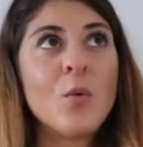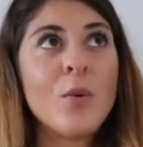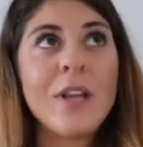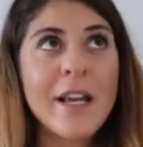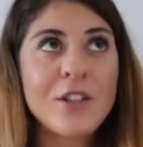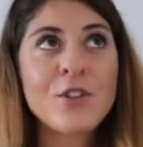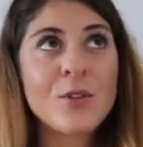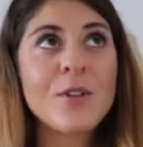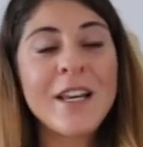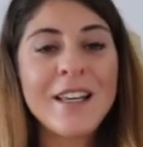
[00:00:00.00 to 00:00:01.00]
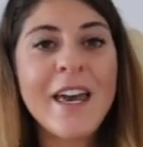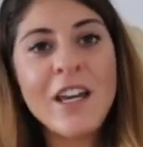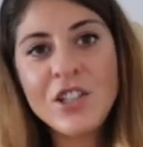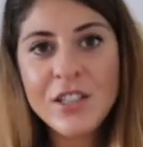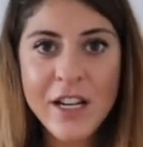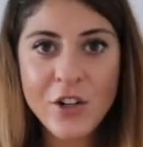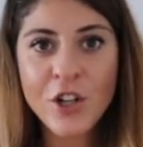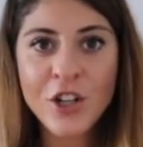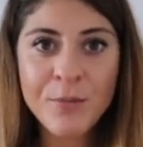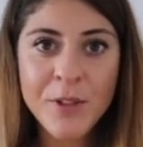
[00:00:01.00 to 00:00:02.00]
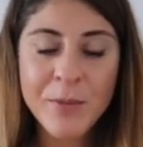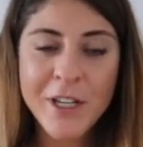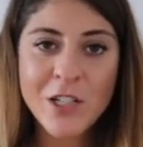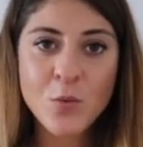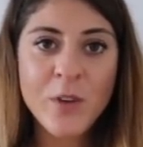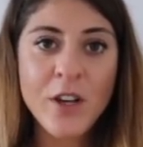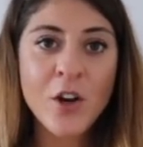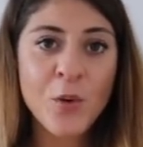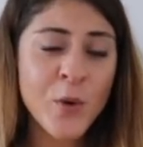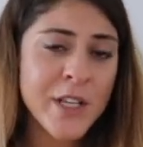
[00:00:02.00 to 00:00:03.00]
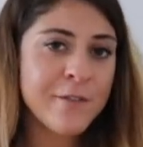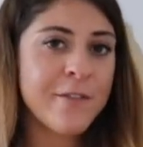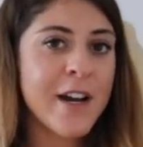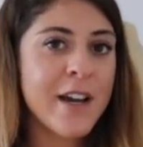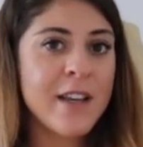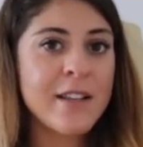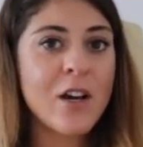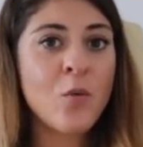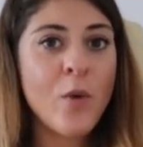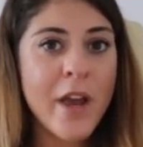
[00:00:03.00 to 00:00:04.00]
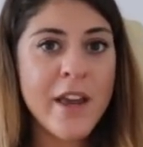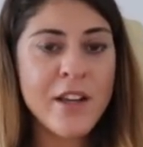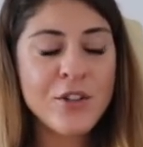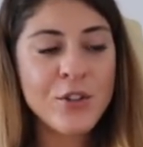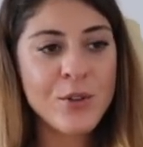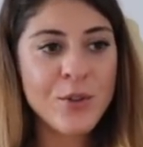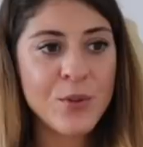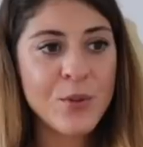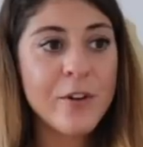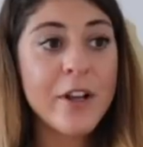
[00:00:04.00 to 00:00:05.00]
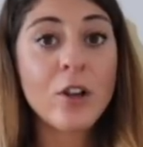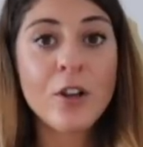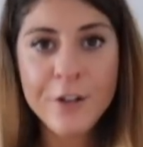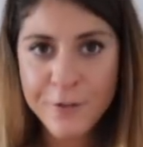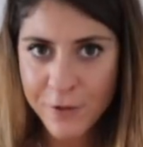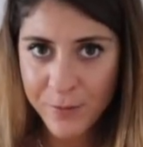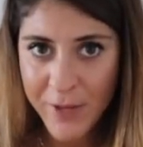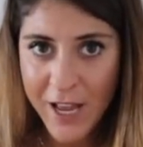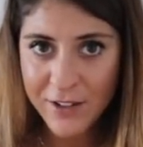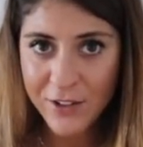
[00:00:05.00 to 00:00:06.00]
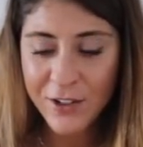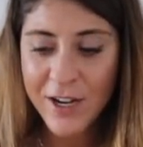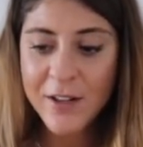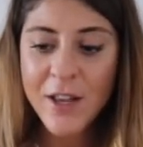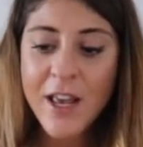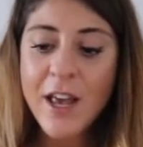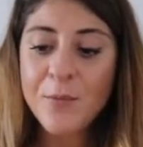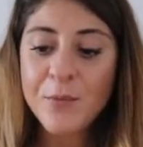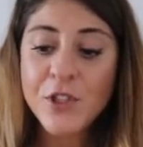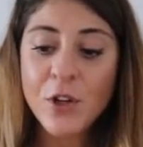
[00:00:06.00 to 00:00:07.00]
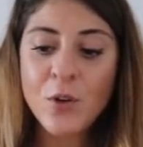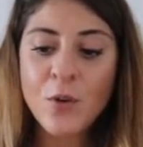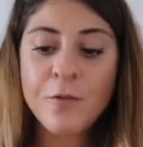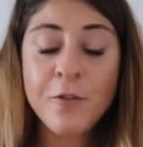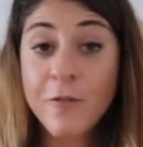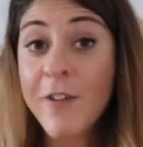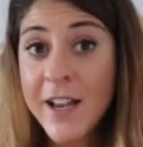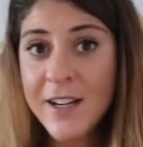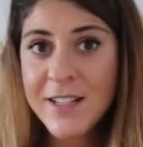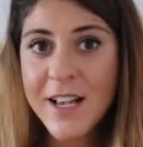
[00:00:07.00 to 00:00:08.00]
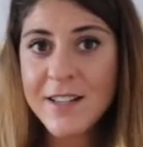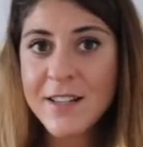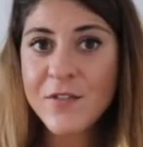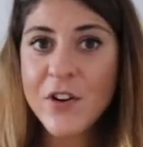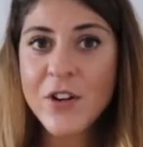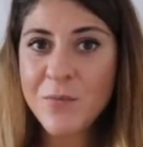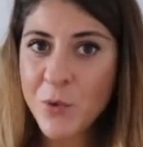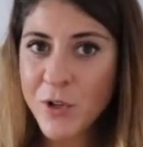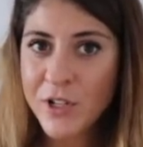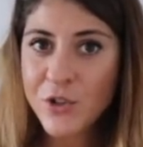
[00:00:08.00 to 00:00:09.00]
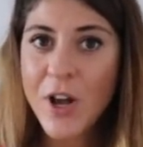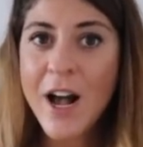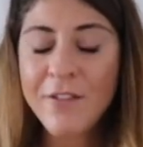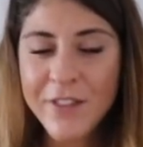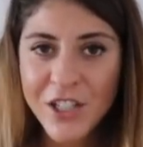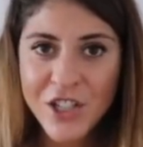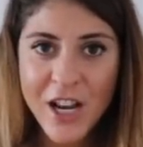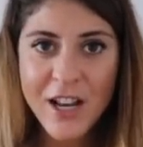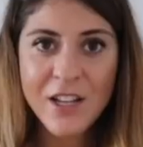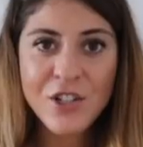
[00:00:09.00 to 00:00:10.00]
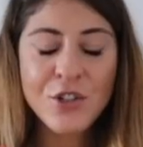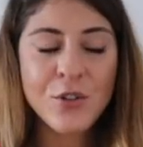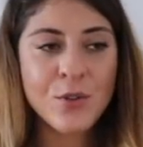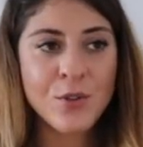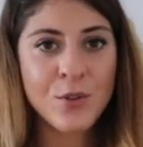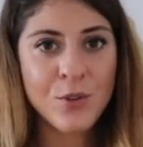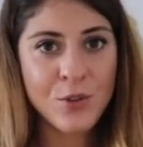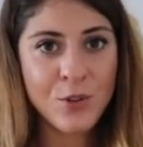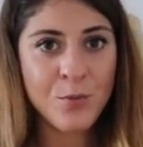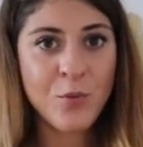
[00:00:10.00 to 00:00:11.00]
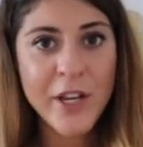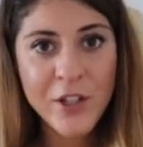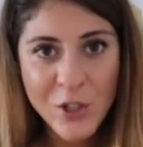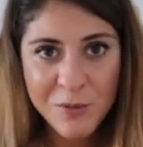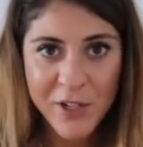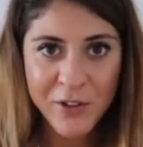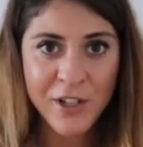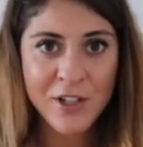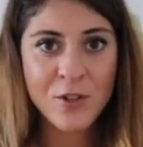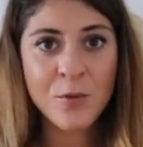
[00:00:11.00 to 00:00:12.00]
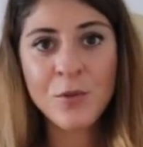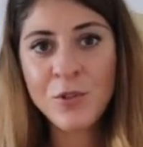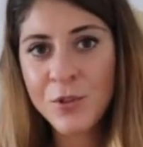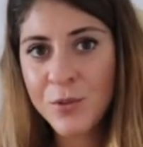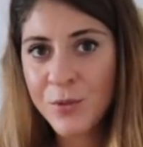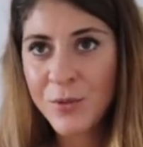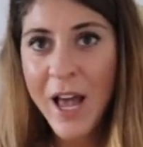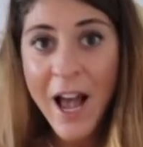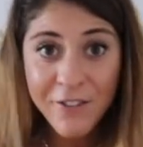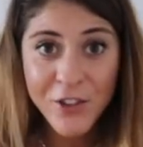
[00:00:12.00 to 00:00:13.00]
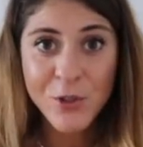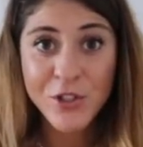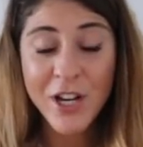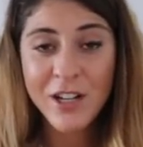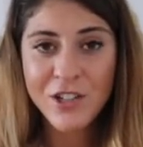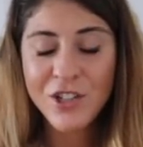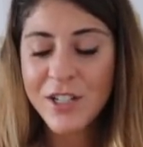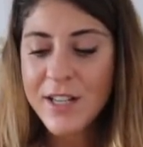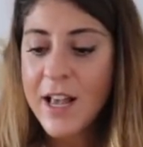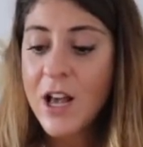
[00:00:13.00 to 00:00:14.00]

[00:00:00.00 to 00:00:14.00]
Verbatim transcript: we like to engage in that argument because we always find a way to learn from that all right so for fire signs it's very important to have that challenge to to to break those barriers to to have those challenges